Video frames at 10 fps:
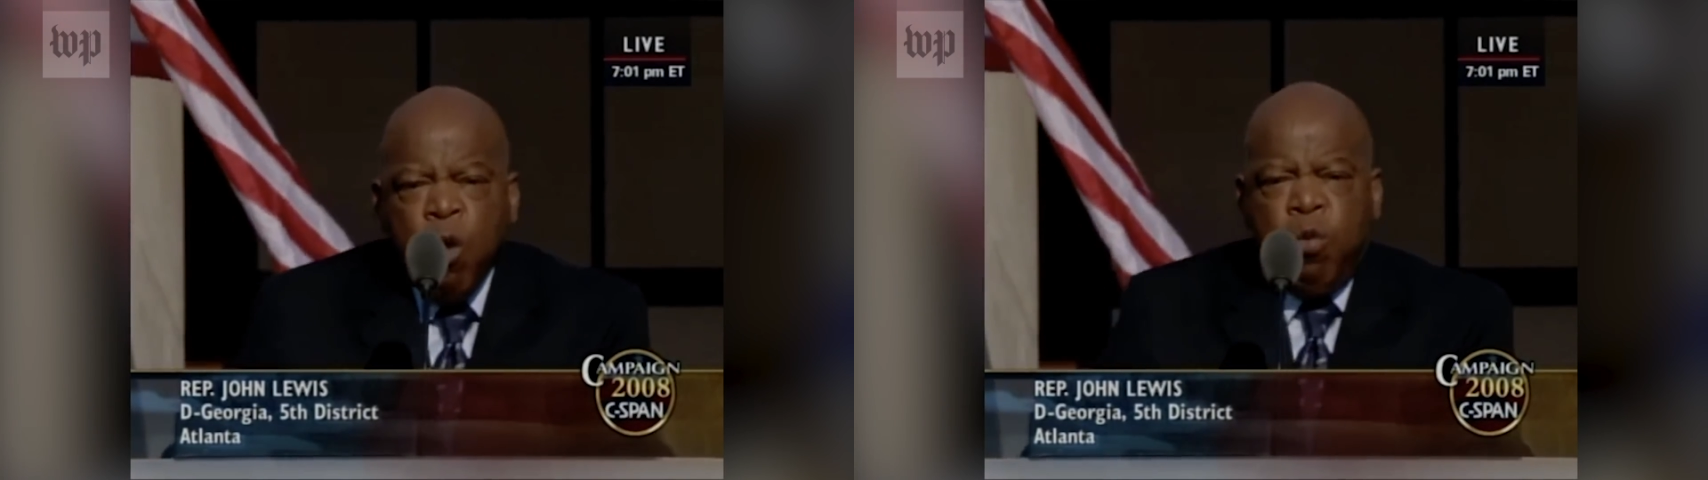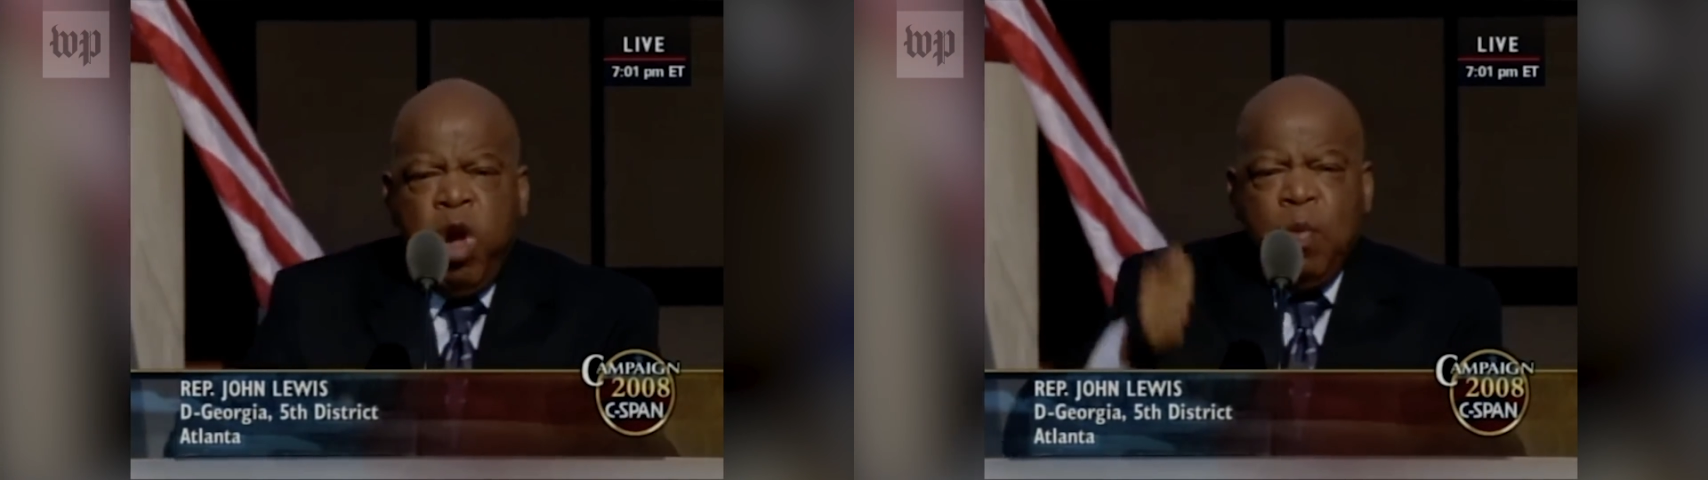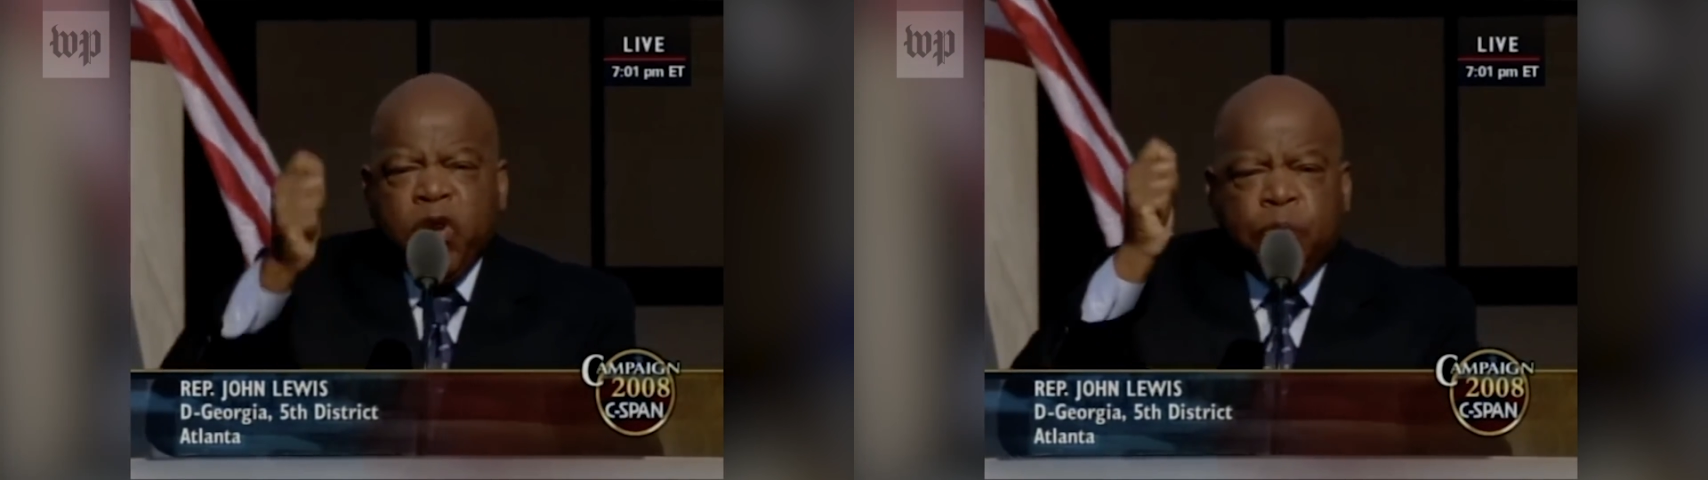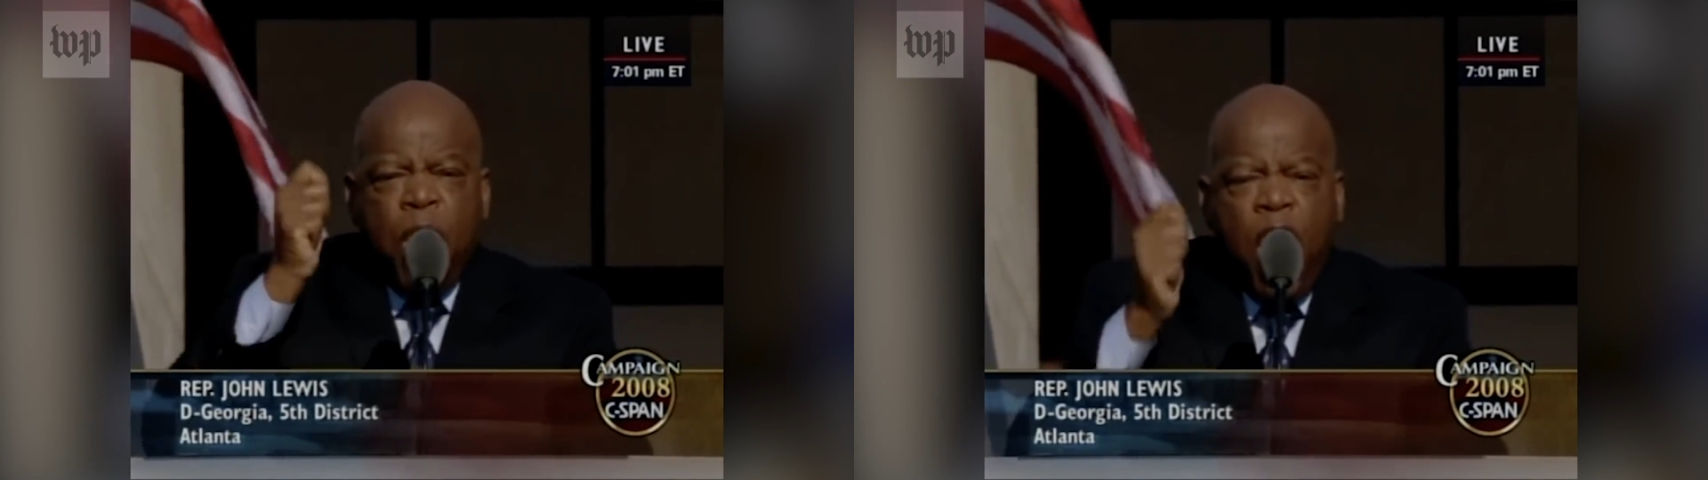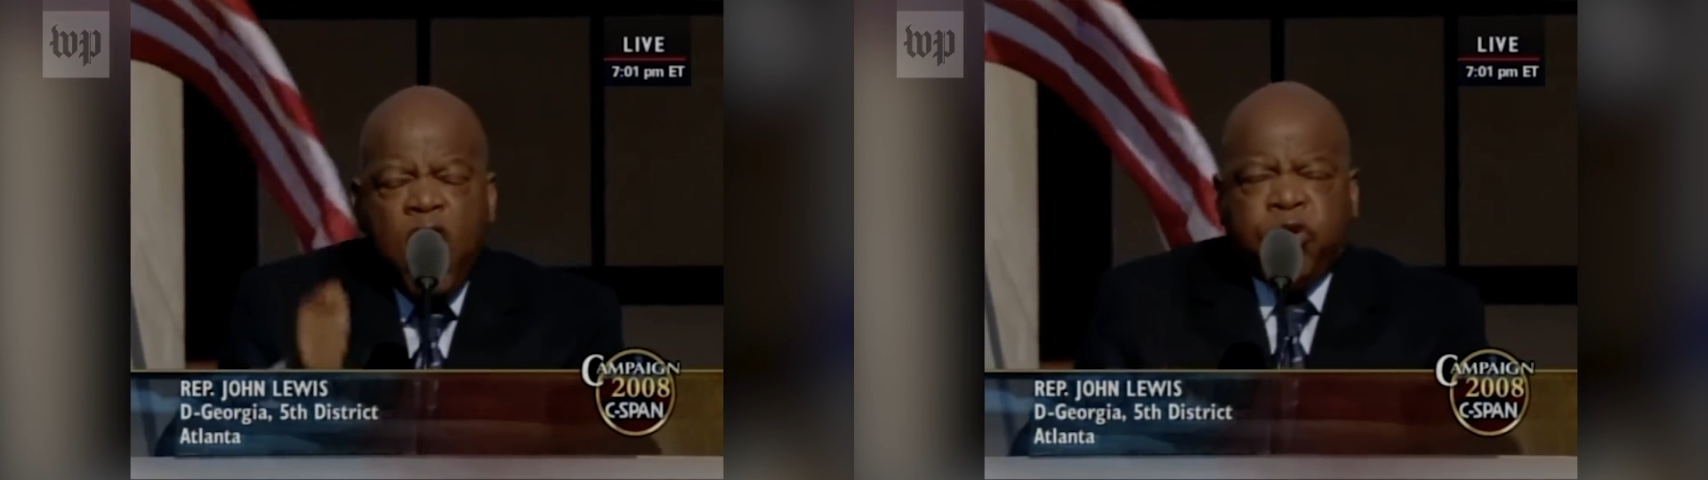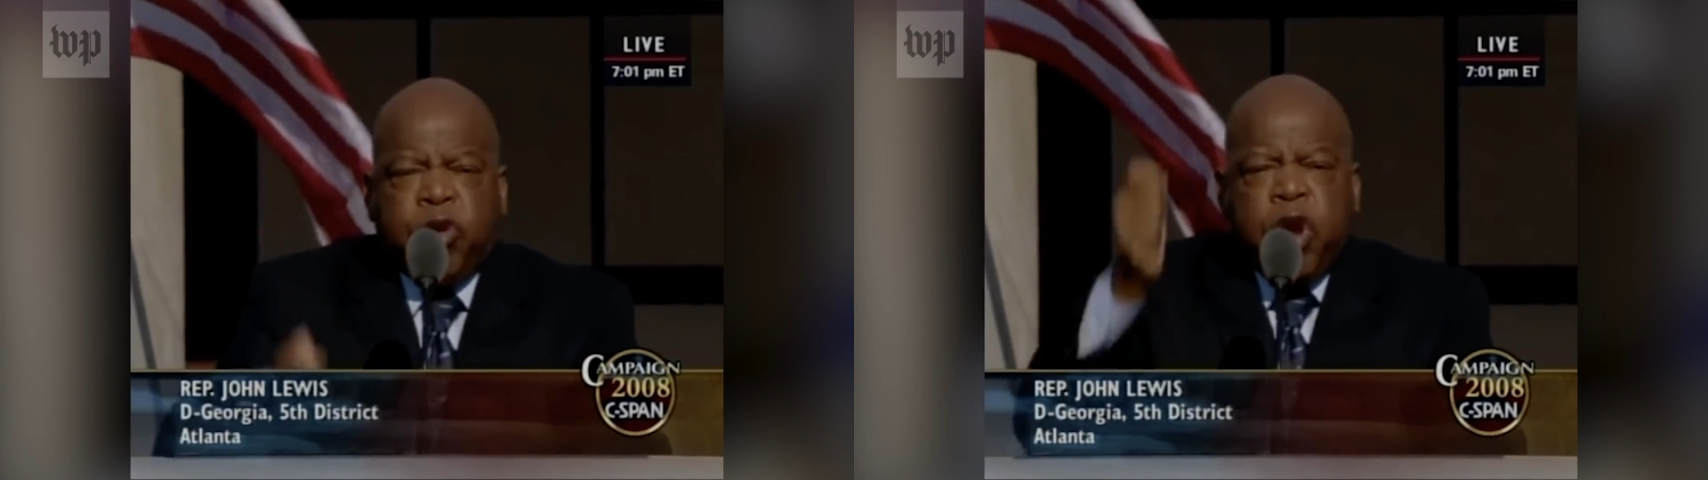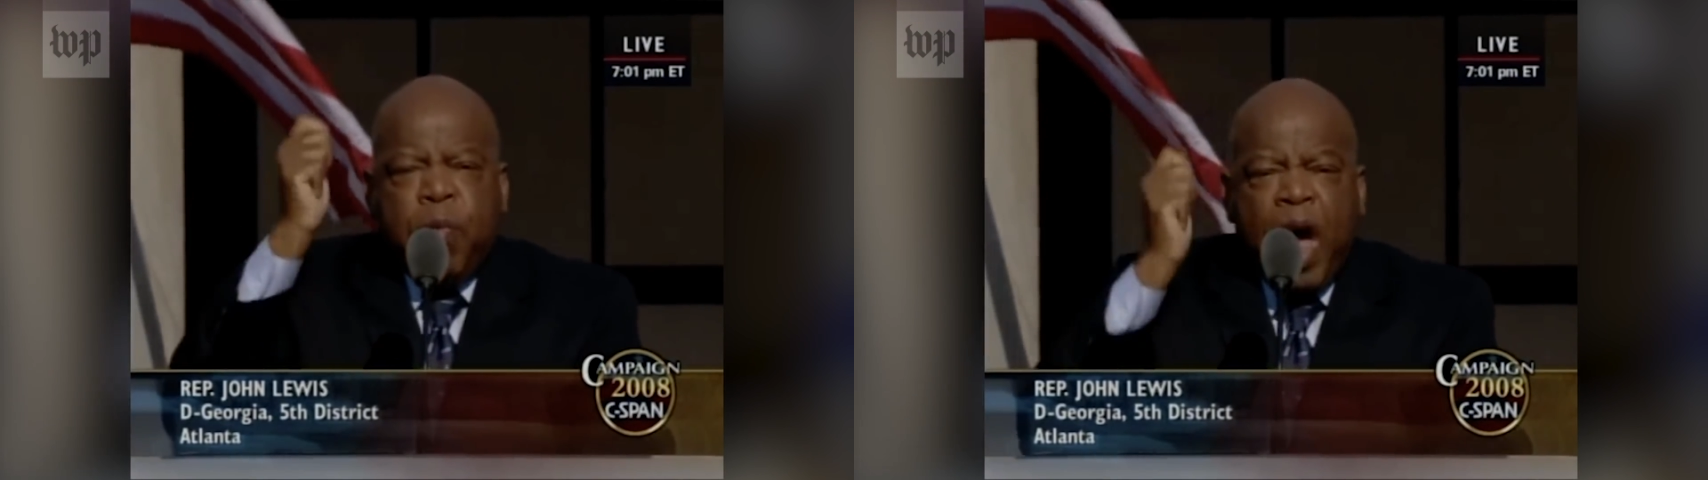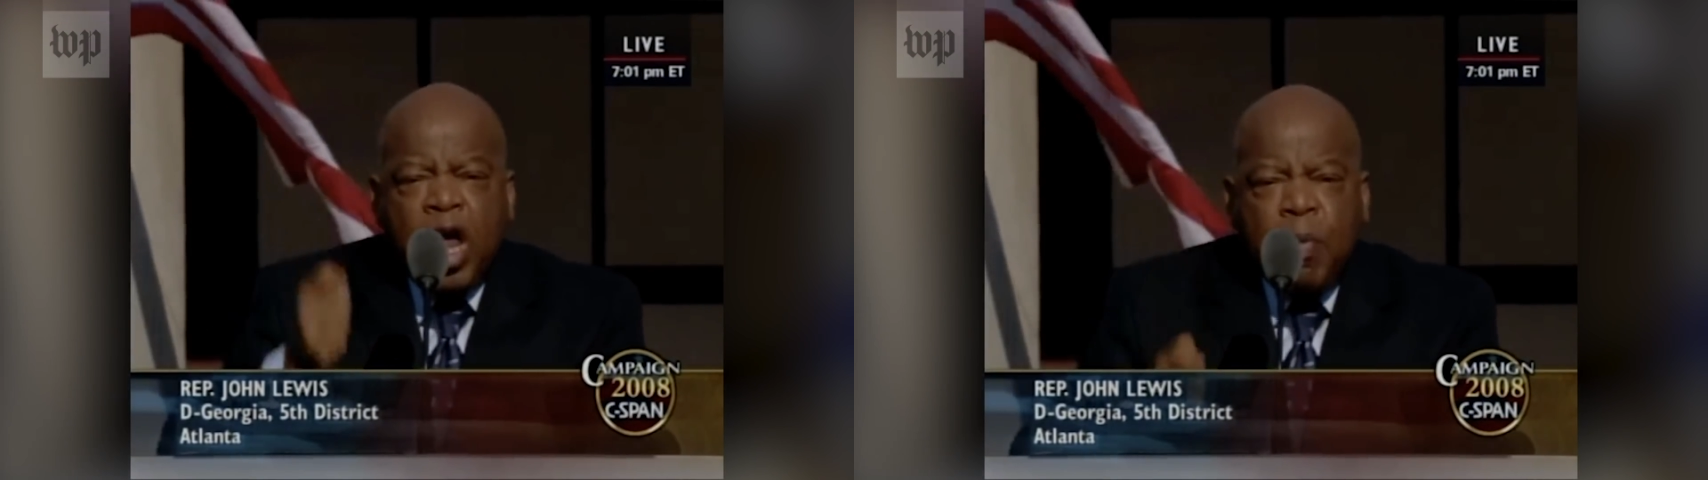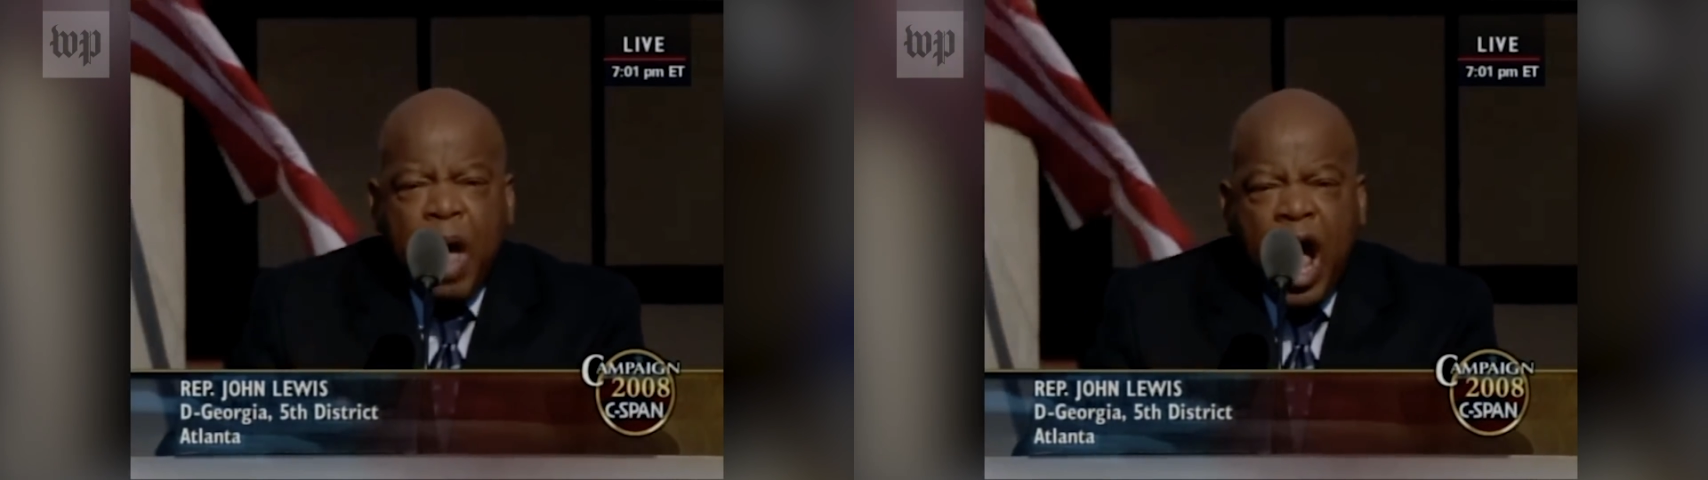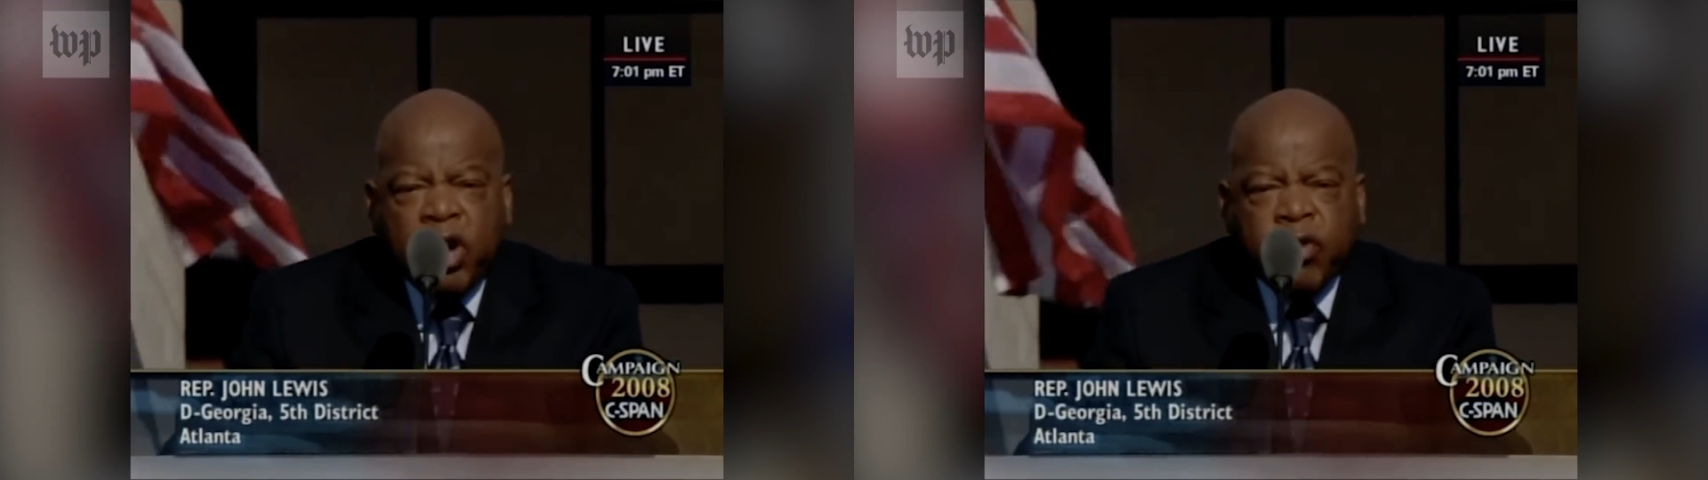We must march to the ballot
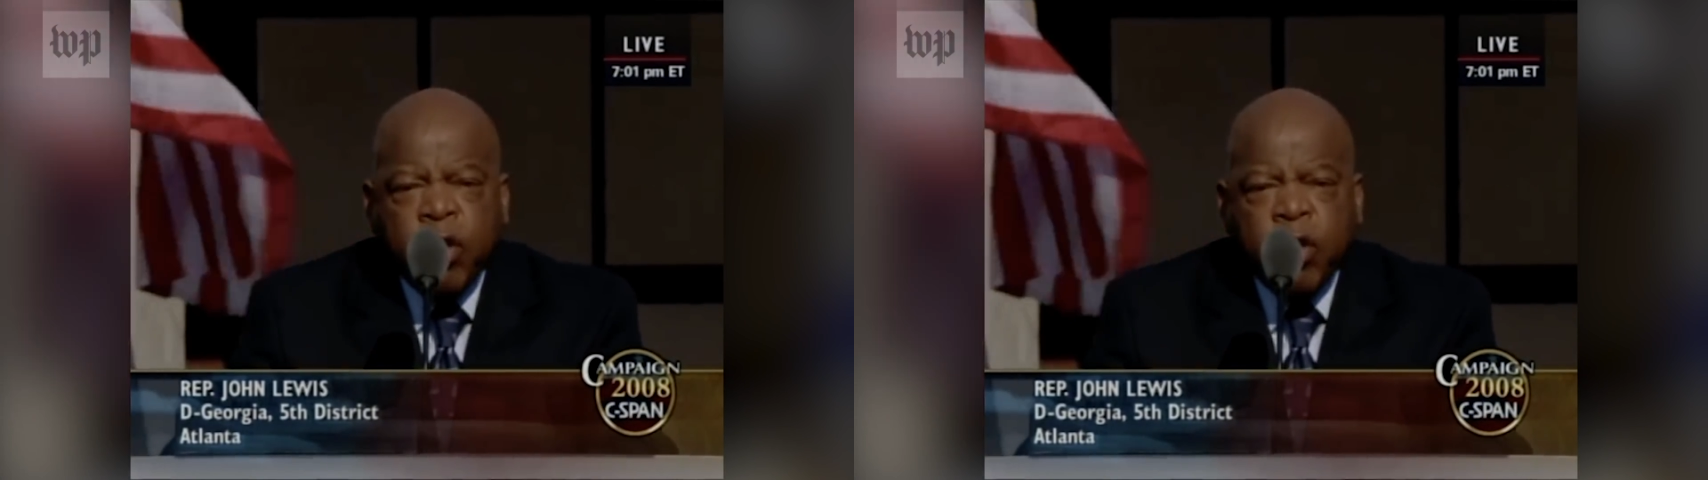box.